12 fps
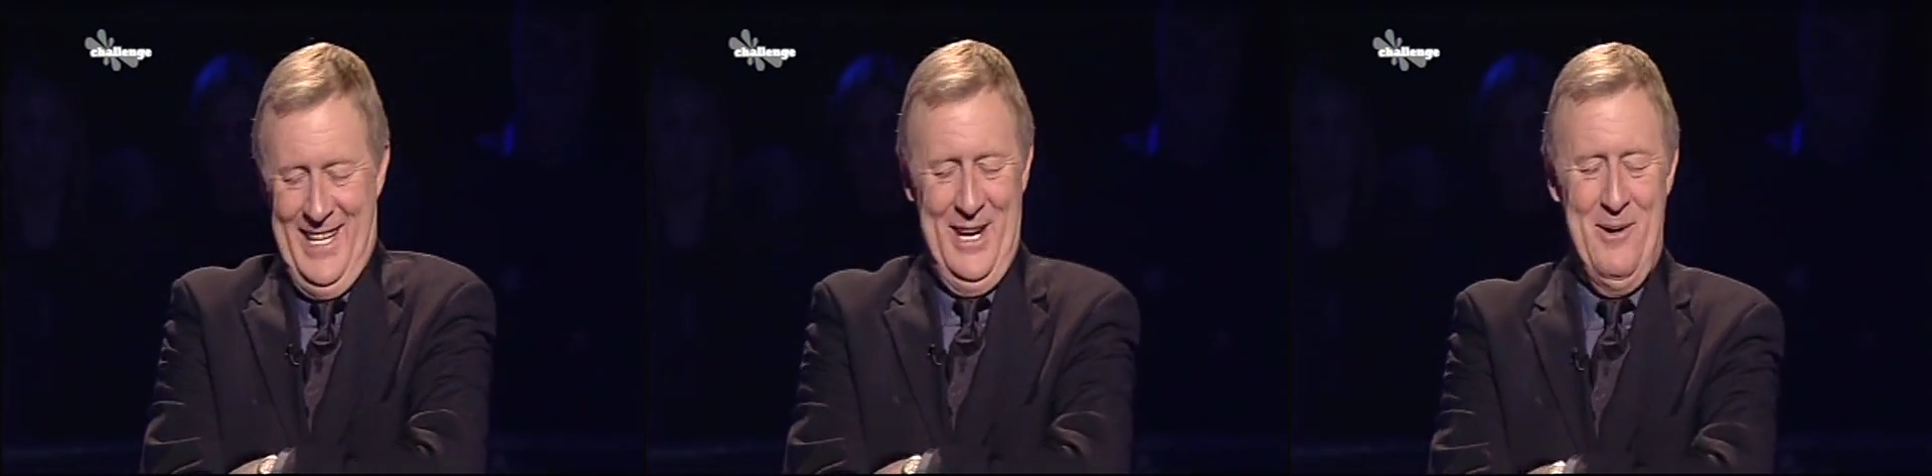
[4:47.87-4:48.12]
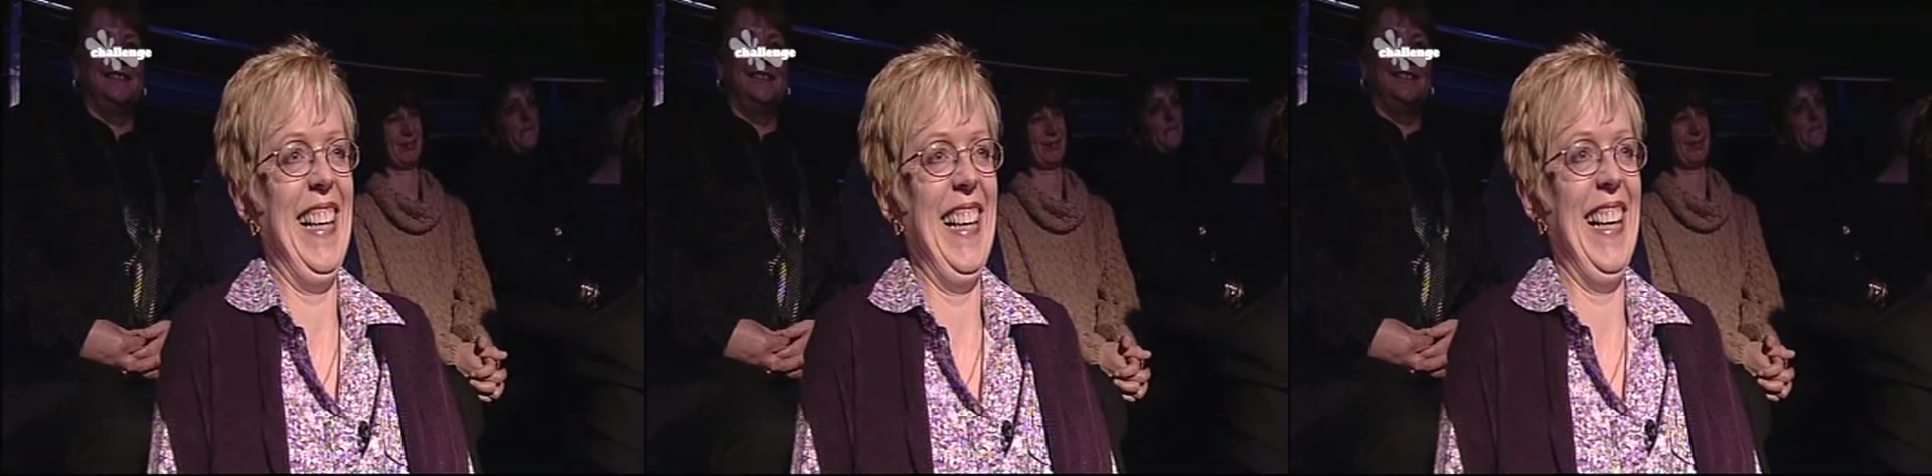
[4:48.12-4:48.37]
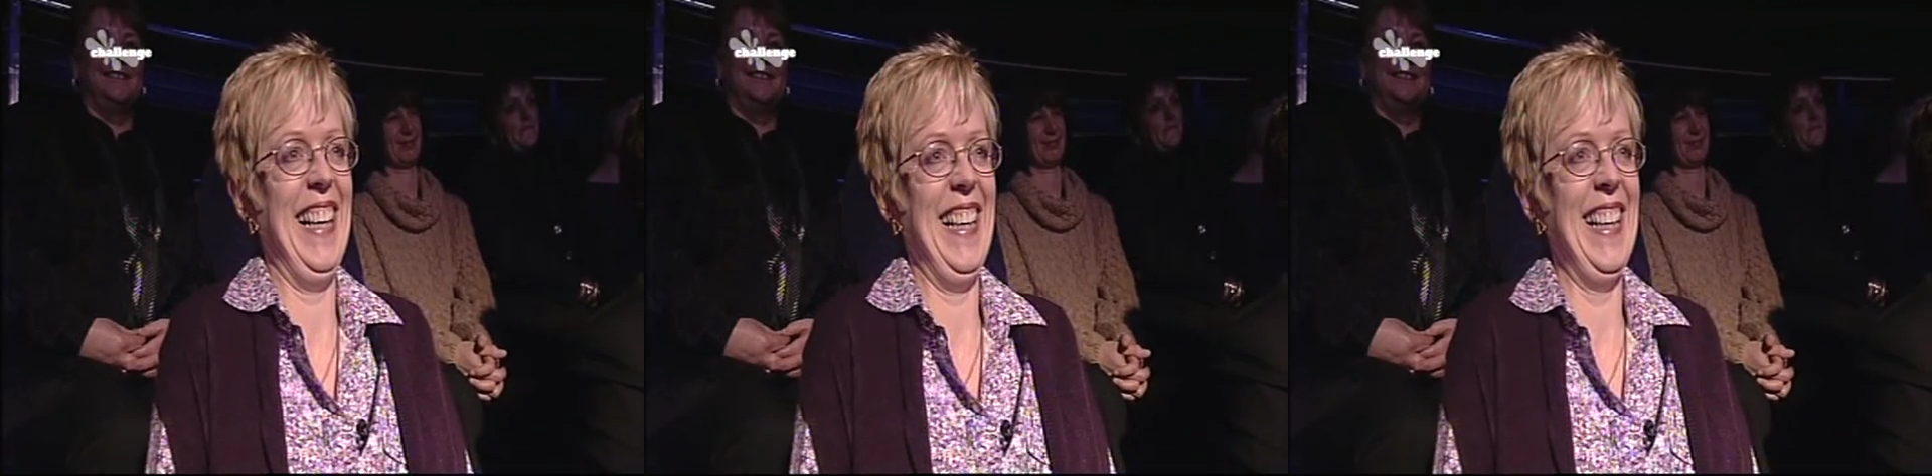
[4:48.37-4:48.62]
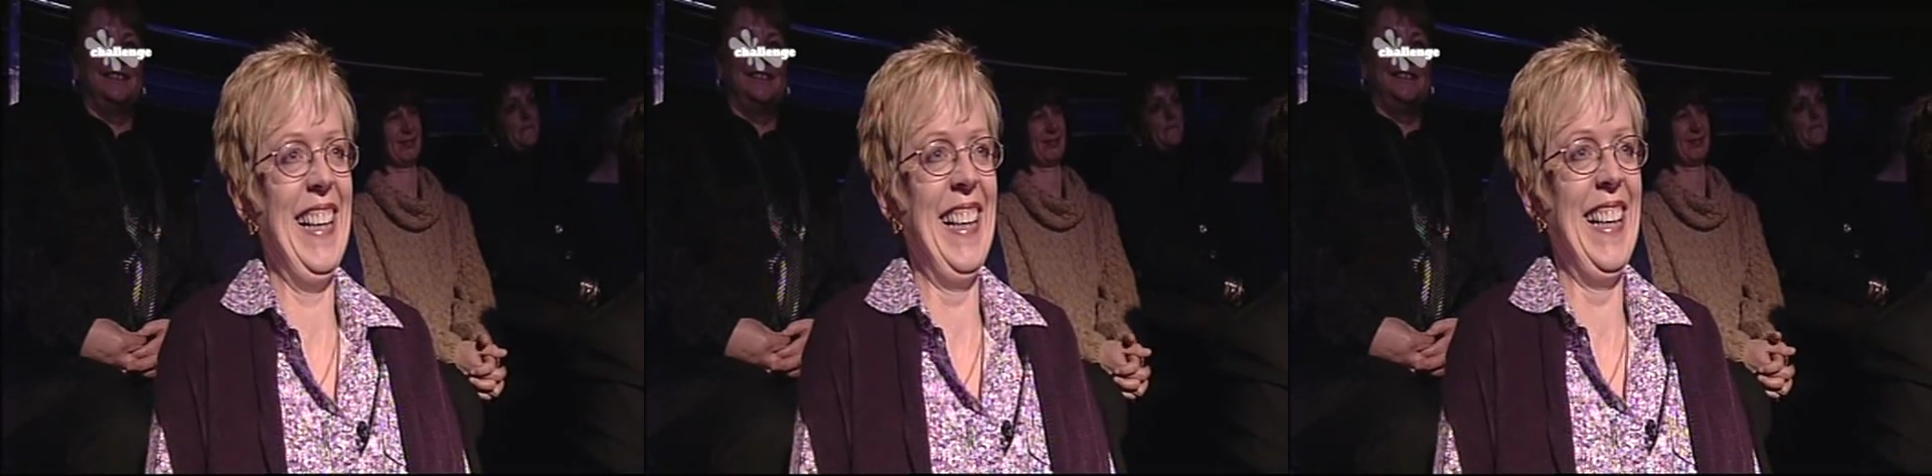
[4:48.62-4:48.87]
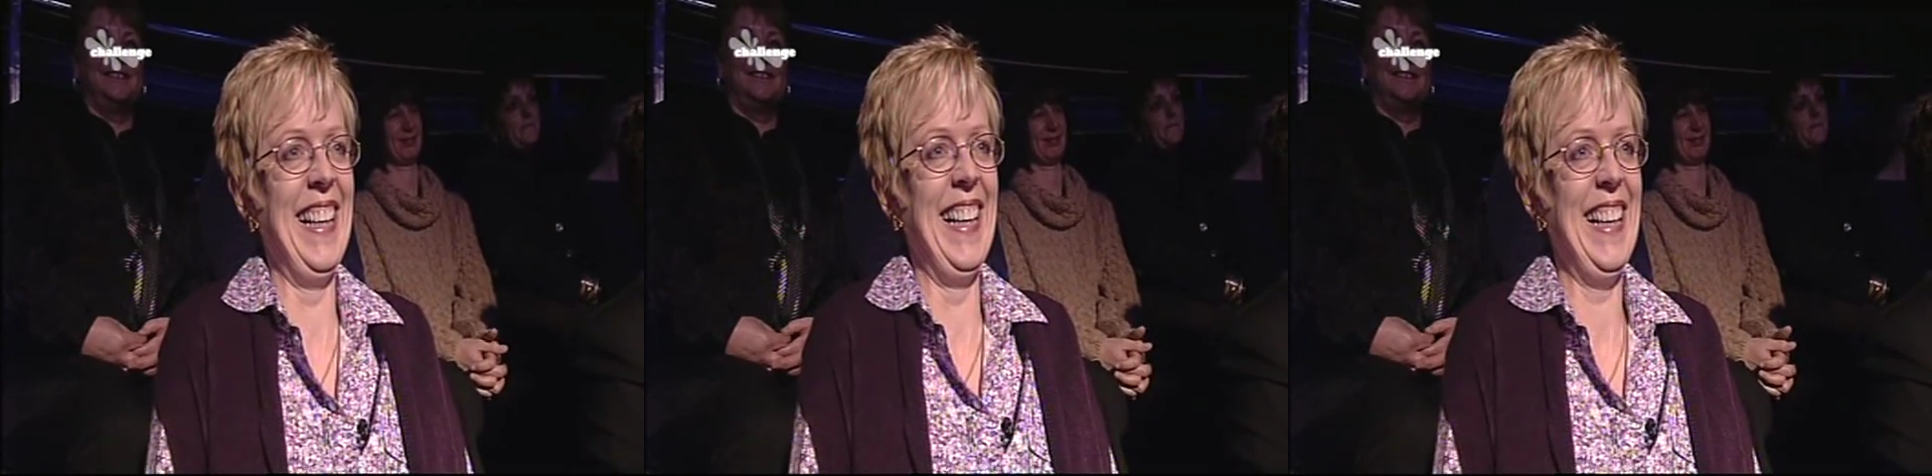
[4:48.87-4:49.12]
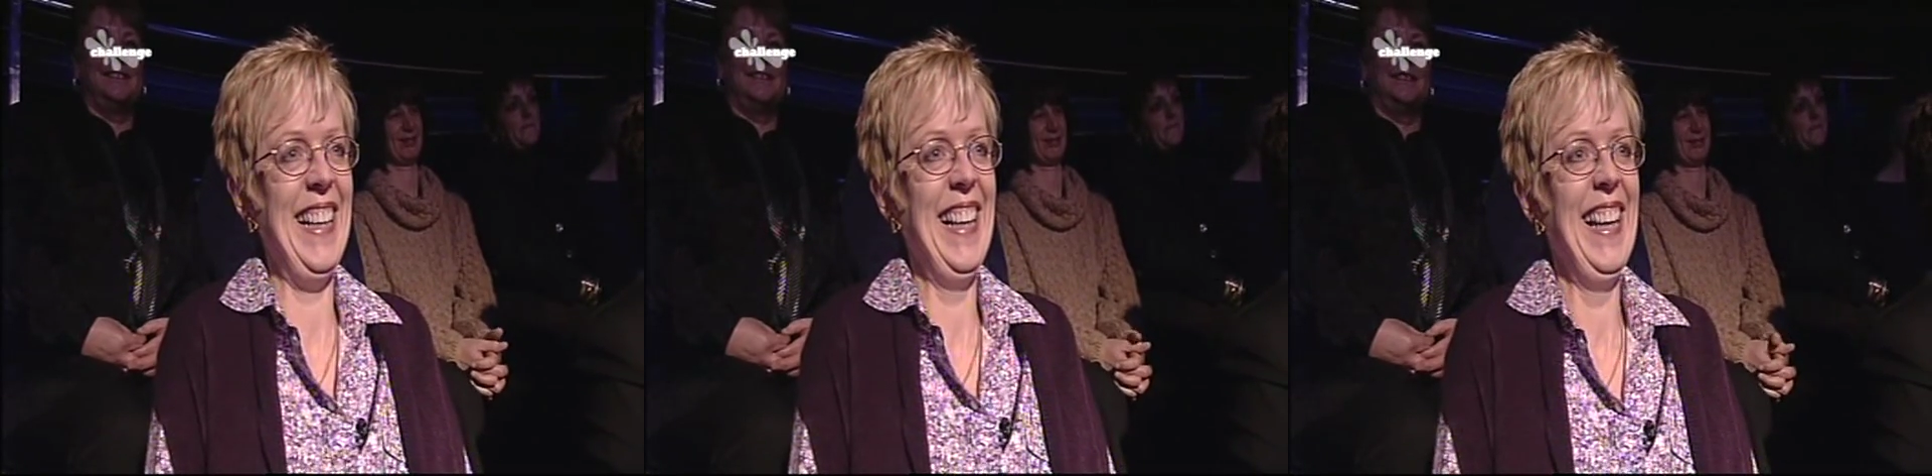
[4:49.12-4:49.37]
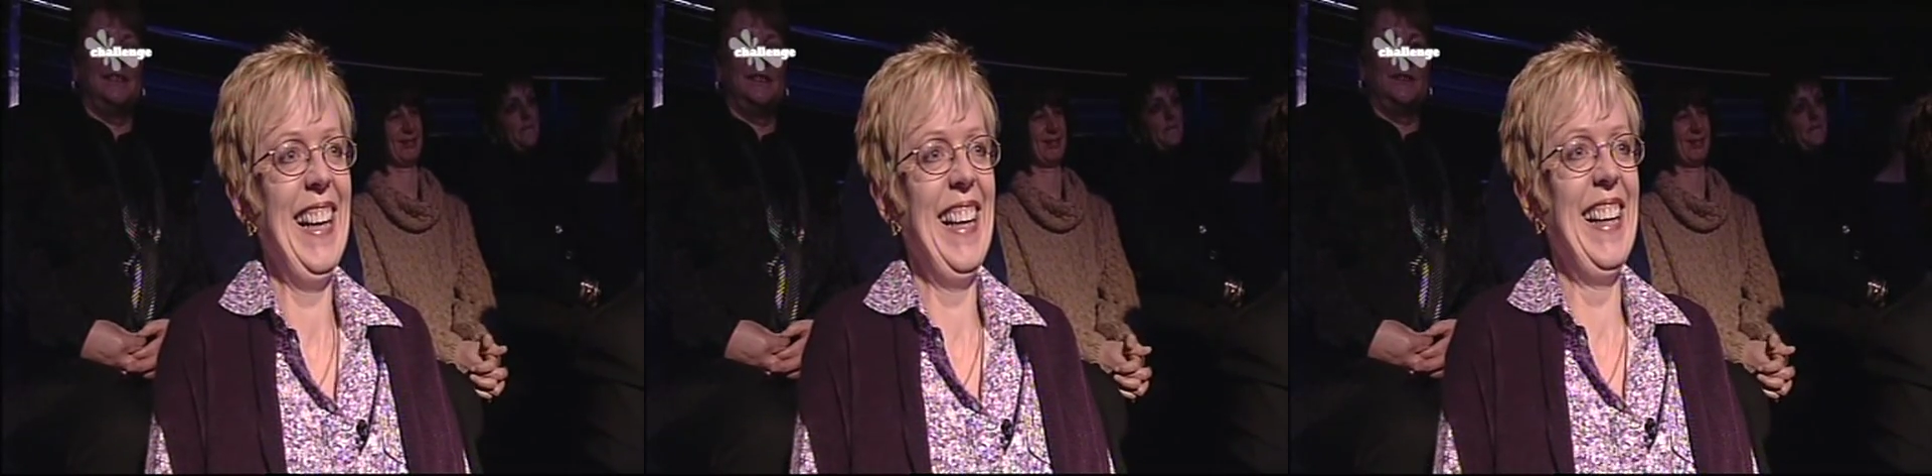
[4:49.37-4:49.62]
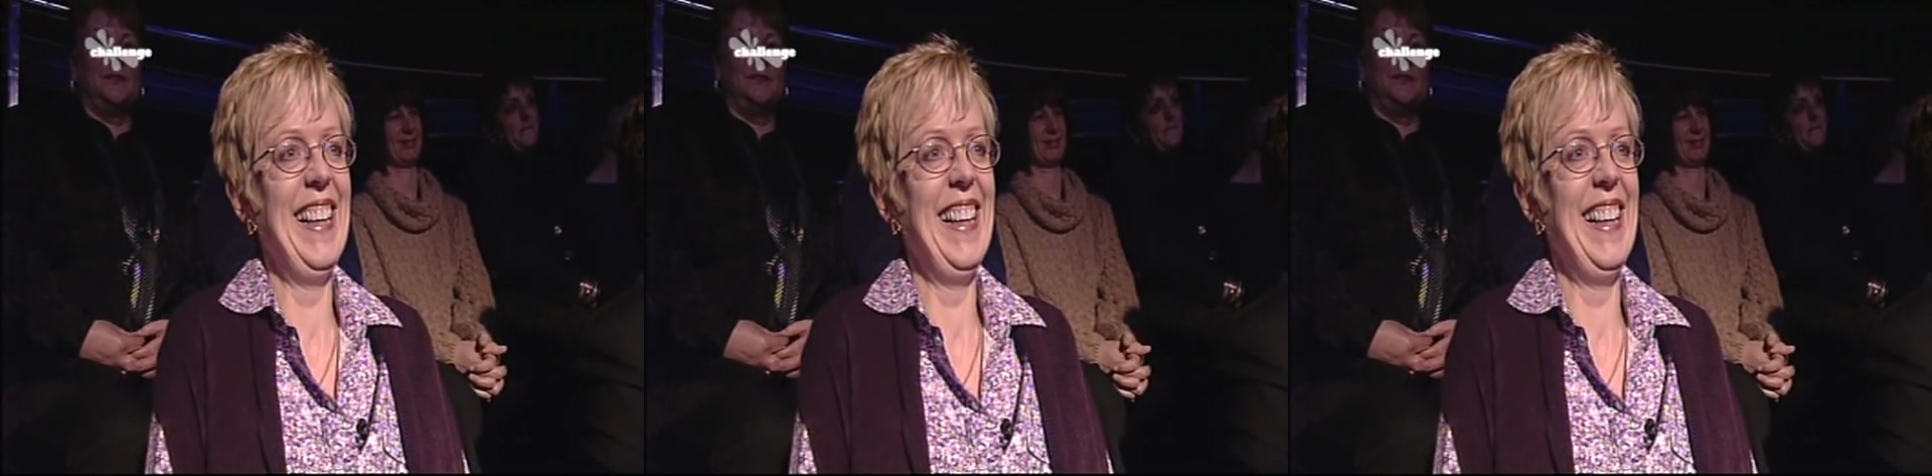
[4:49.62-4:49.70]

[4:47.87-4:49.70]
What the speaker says: you are in so much trouble, Ted.